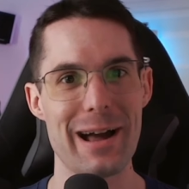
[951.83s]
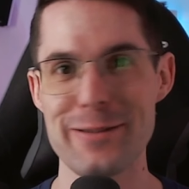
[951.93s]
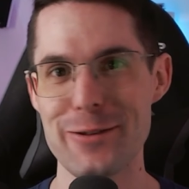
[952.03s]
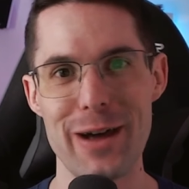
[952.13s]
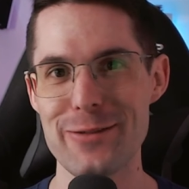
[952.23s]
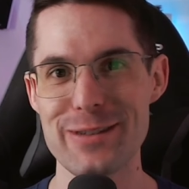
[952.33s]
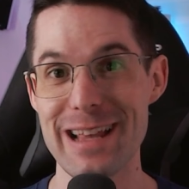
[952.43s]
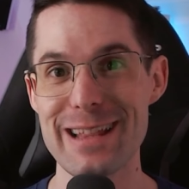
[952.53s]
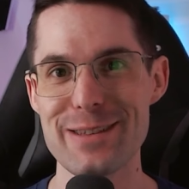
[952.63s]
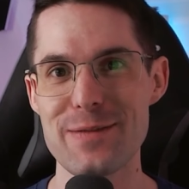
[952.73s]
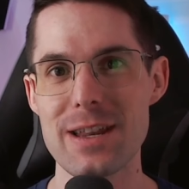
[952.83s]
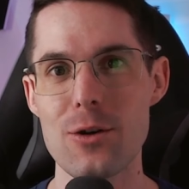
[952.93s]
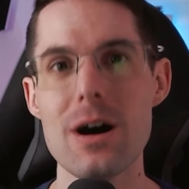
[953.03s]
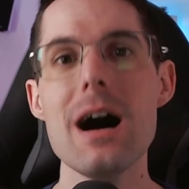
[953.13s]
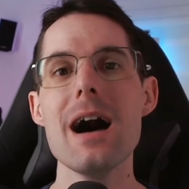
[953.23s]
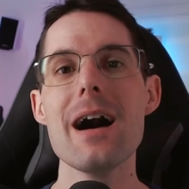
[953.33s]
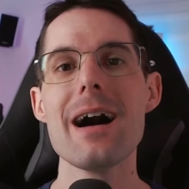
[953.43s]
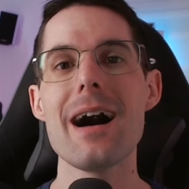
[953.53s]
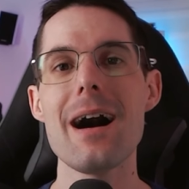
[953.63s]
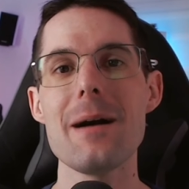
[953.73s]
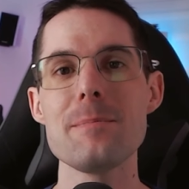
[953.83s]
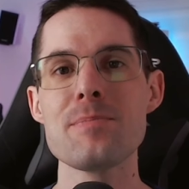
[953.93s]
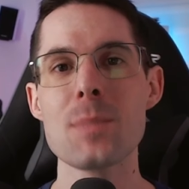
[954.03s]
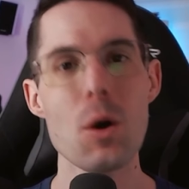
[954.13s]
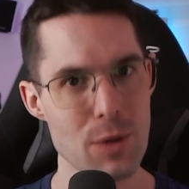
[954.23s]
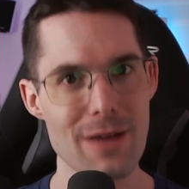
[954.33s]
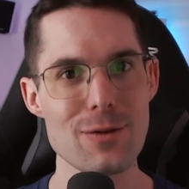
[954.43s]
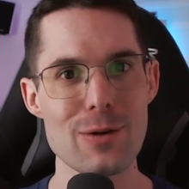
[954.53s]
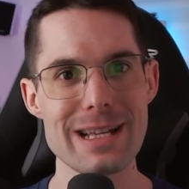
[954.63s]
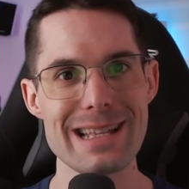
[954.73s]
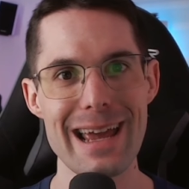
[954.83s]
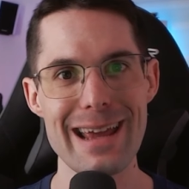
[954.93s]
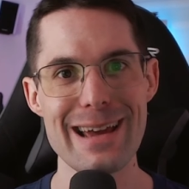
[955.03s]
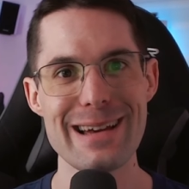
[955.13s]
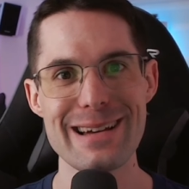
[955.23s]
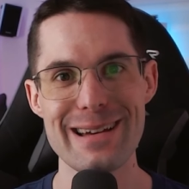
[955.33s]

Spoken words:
I don't know how to end this video. Hope you have a great day.